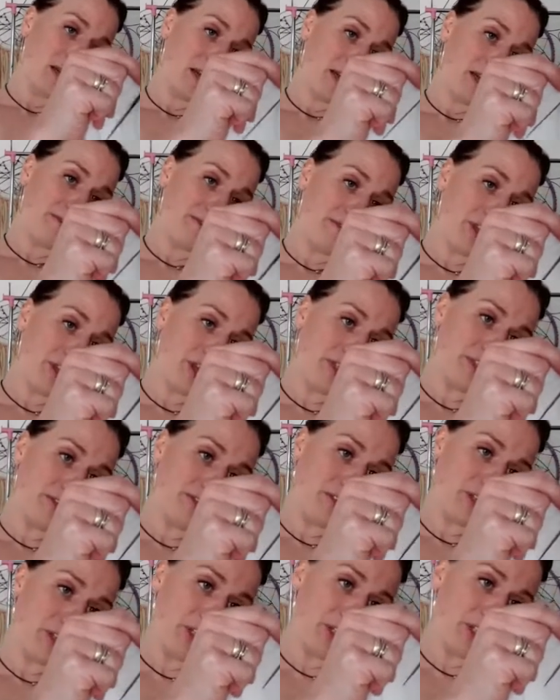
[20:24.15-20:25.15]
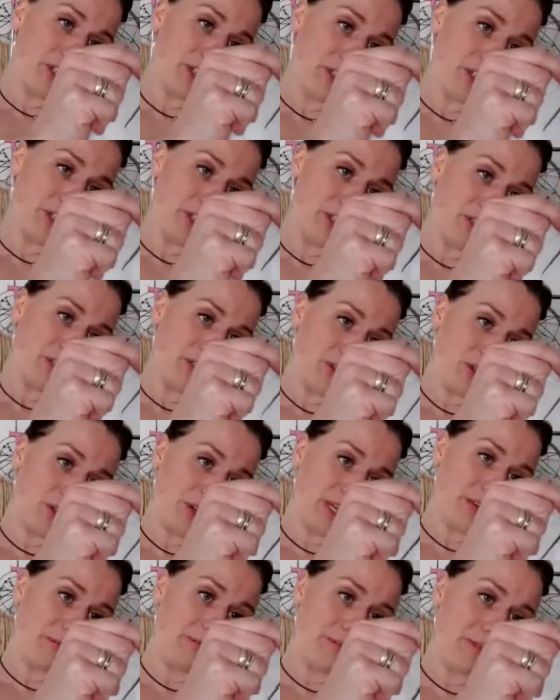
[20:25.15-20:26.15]
And for those of you that are just
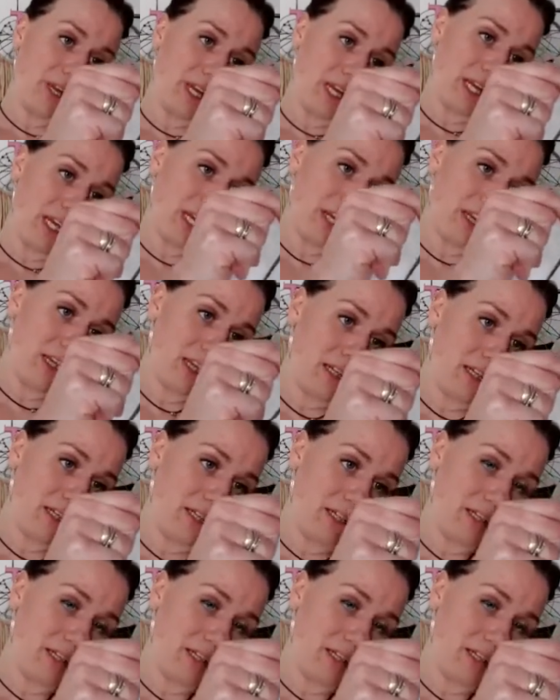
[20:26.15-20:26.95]
joining me,